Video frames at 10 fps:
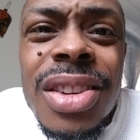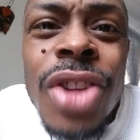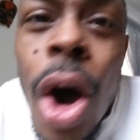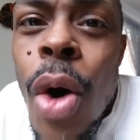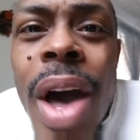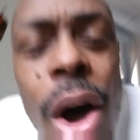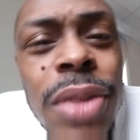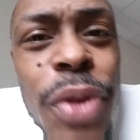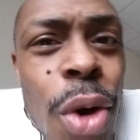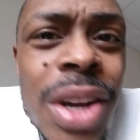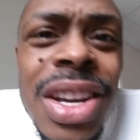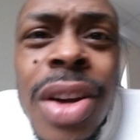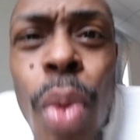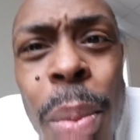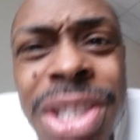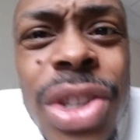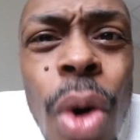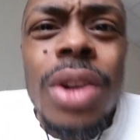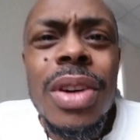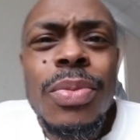No hell's fury than a woman's
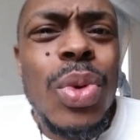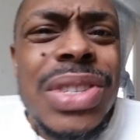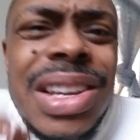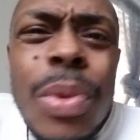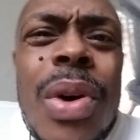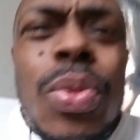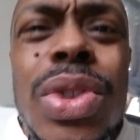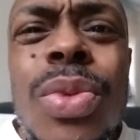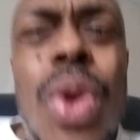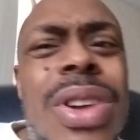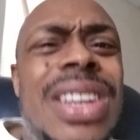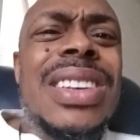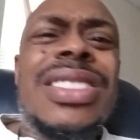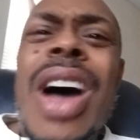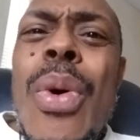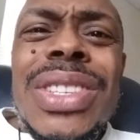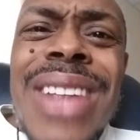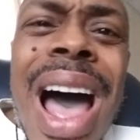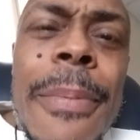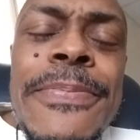scorn. What's the wording is? No, it's
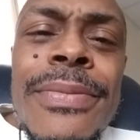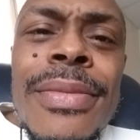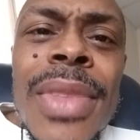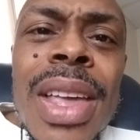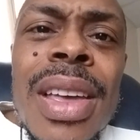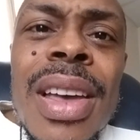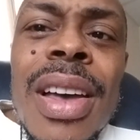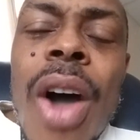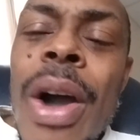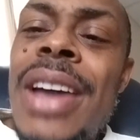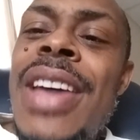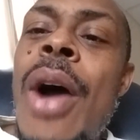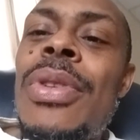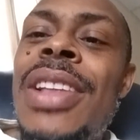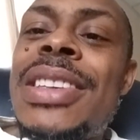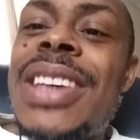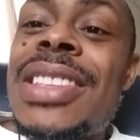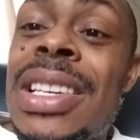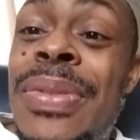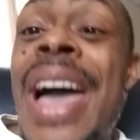not. Okay, now let's
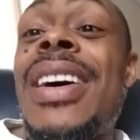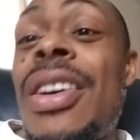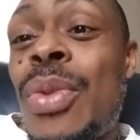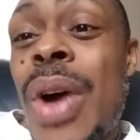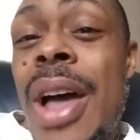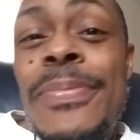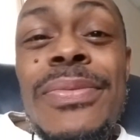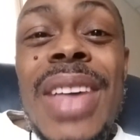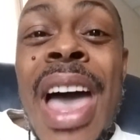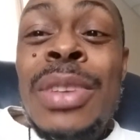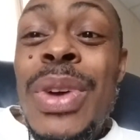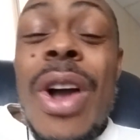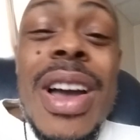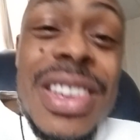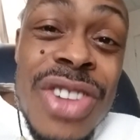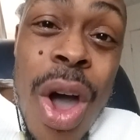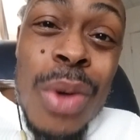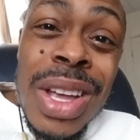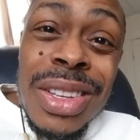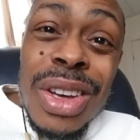get this fact out of the way. As we already
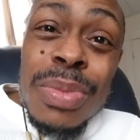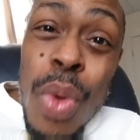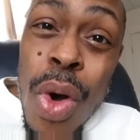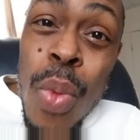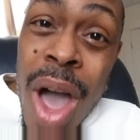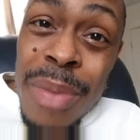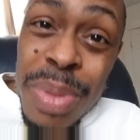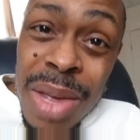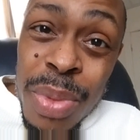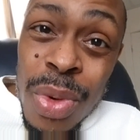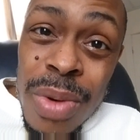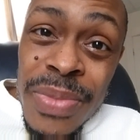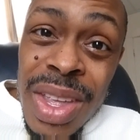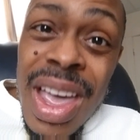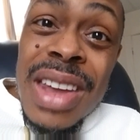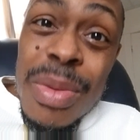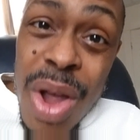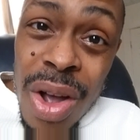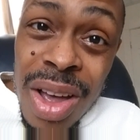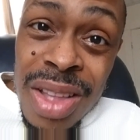know that there's more white people in
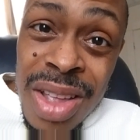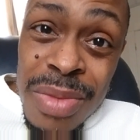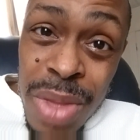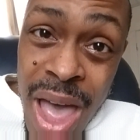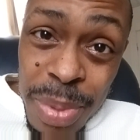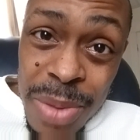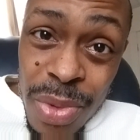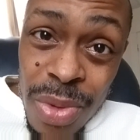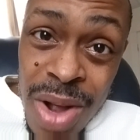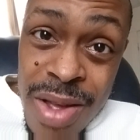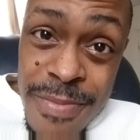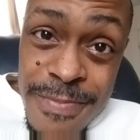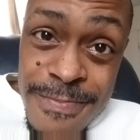America than black people, right?